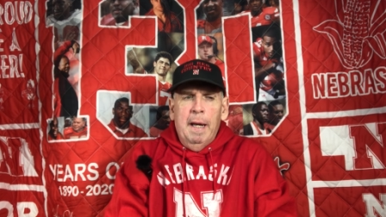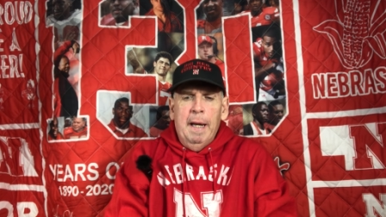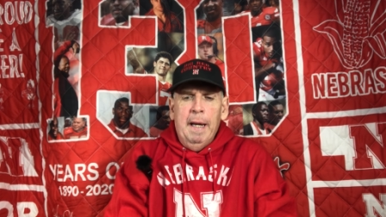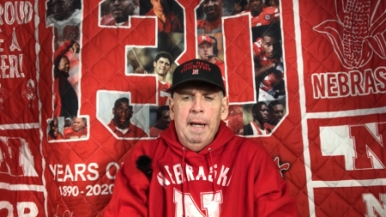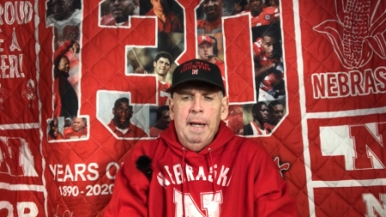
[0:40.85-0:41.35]

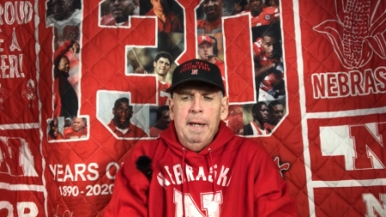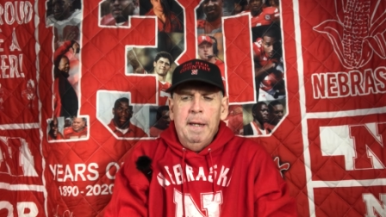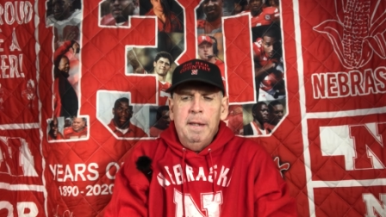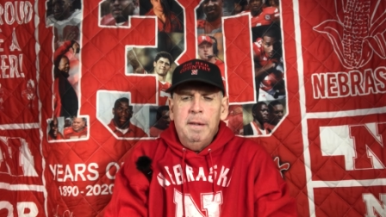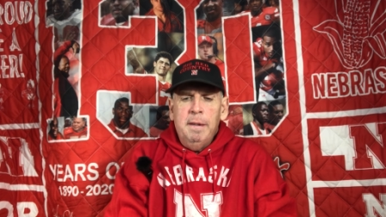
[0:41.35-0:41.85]

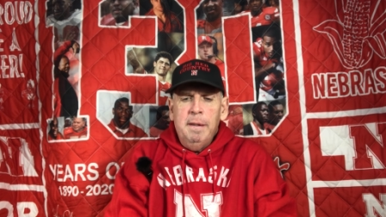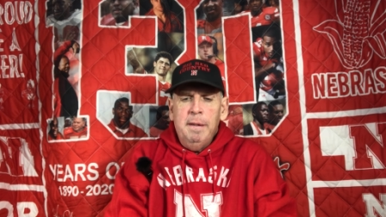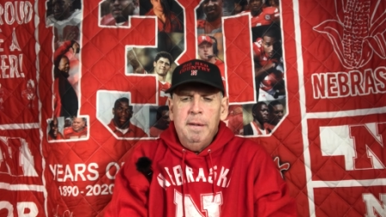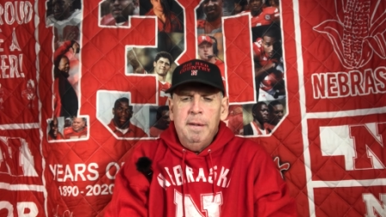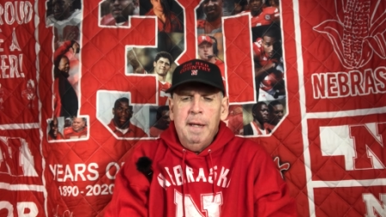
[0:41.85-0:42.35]
And
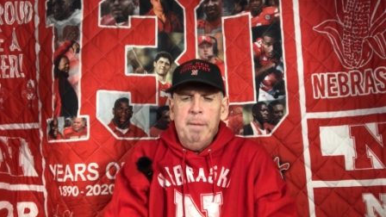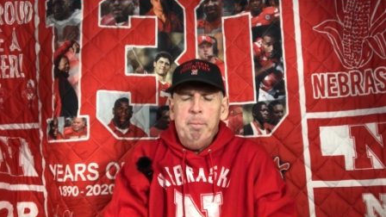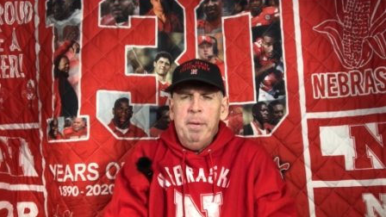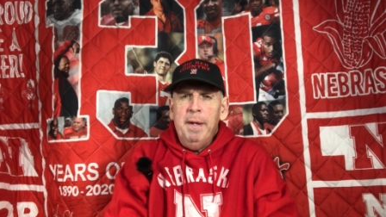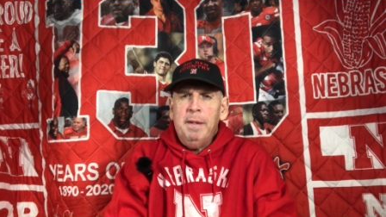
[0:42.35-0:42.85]
they
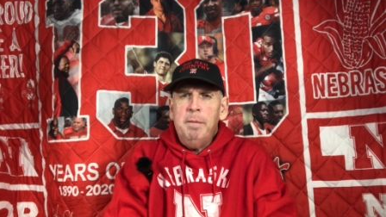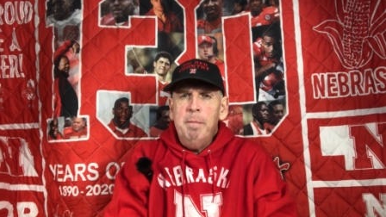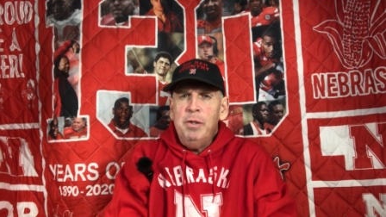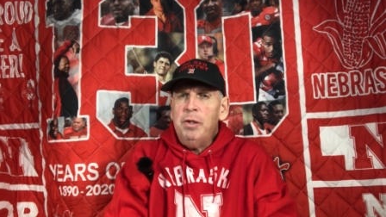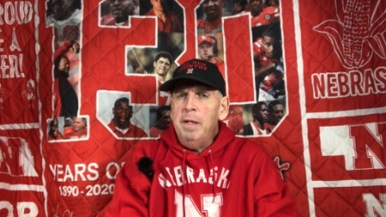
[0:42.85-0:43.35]
picked
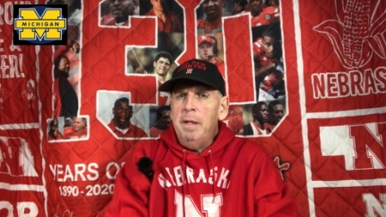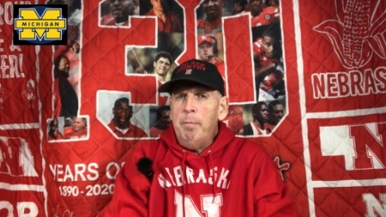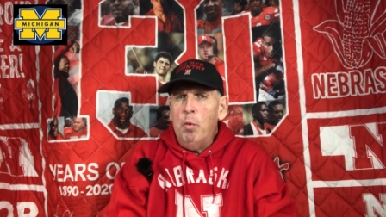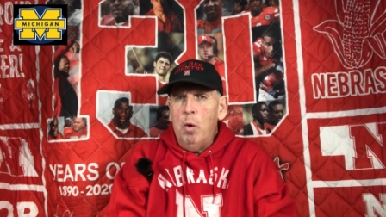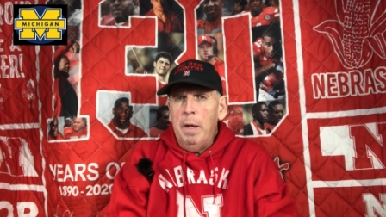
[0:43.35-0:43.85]
Michigan
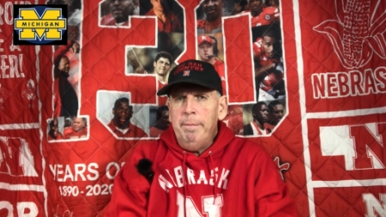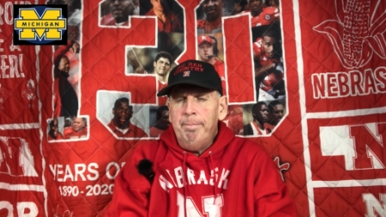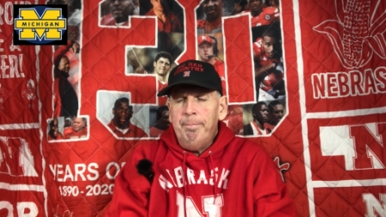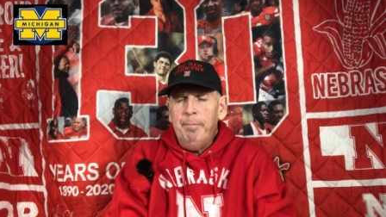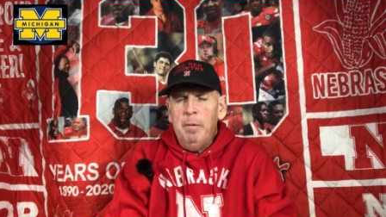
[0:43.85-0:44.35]
number
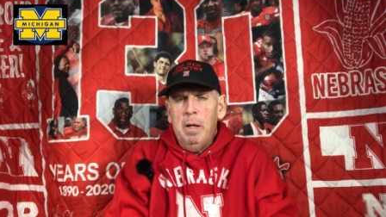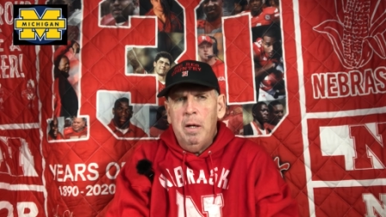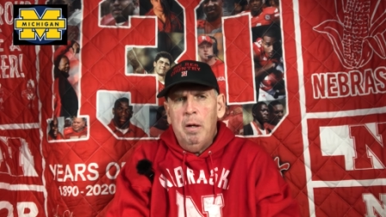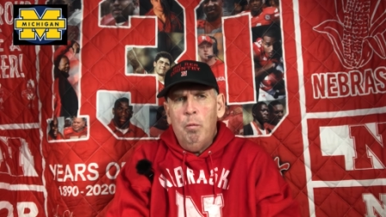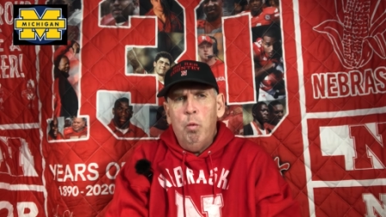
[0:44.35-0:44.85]
one,
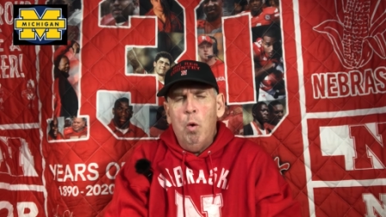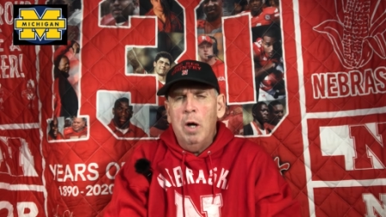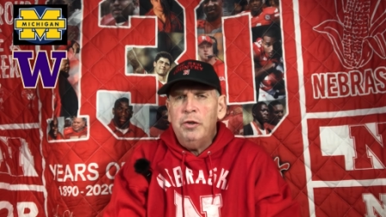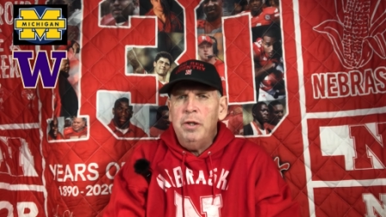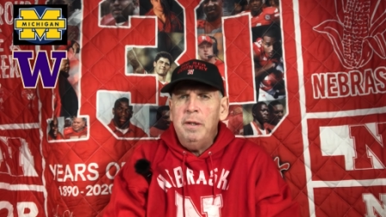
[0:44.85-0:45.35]

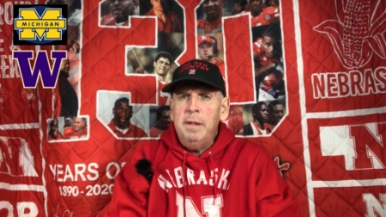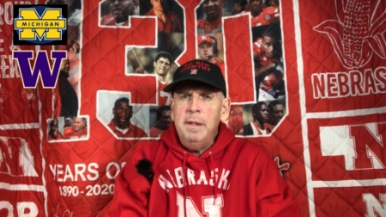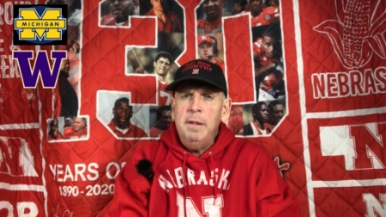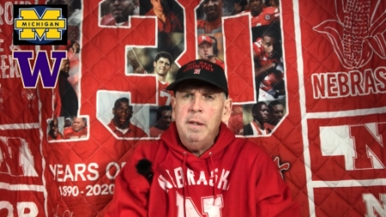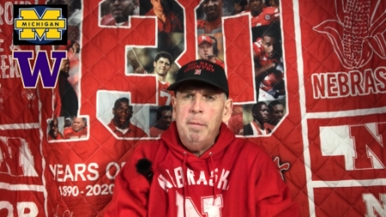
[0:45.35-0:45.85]

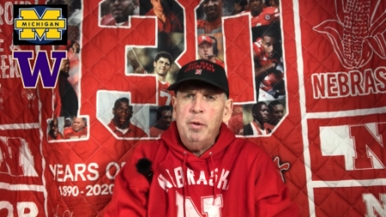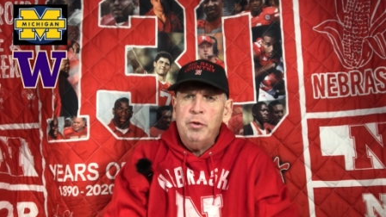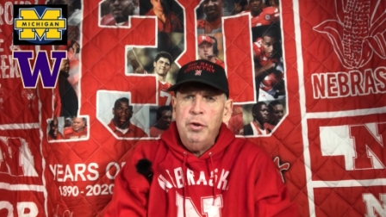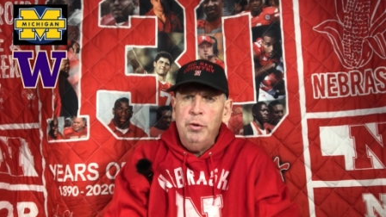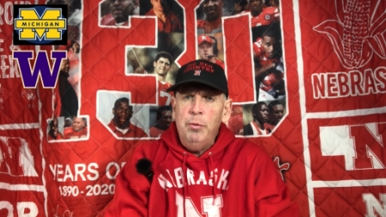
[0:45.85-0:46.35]
Washington number
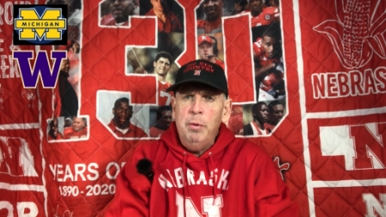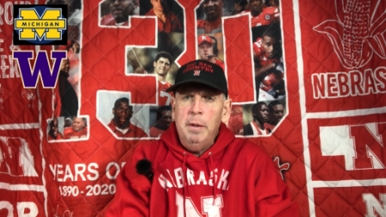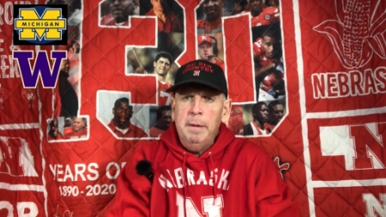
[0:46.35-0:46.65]
two,